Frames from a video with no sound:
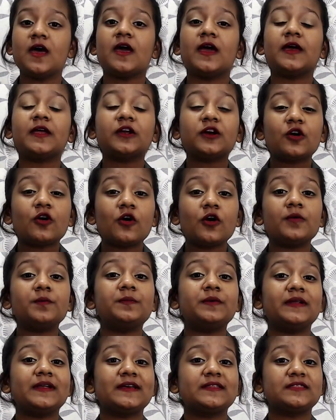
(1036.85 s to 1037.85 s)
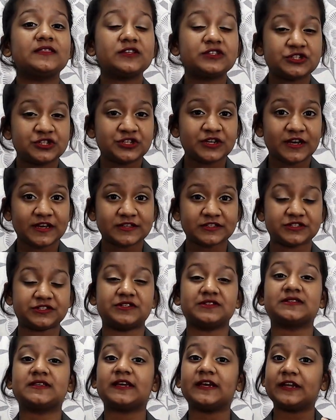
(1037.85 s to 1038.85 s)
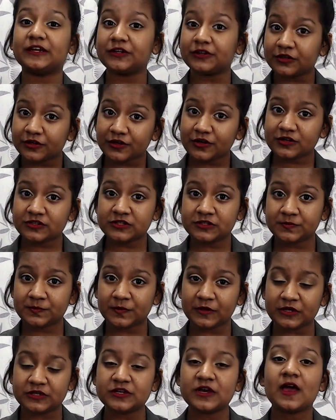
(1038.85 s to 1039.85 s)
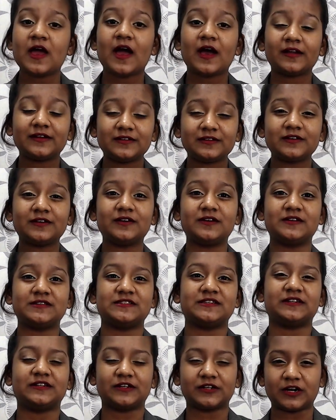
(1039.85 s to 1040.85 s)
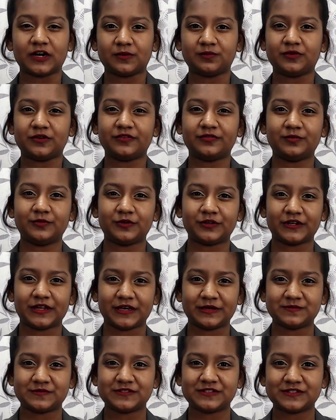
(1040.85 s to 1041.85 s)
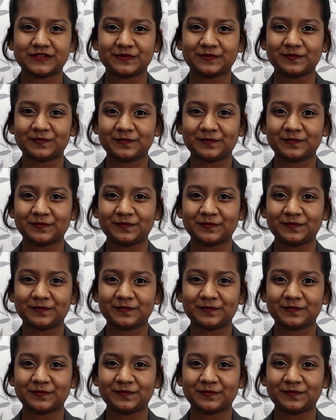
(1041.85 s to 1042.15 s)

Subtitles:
Incorporate the changes into your speech and rehearse it a couple of more times.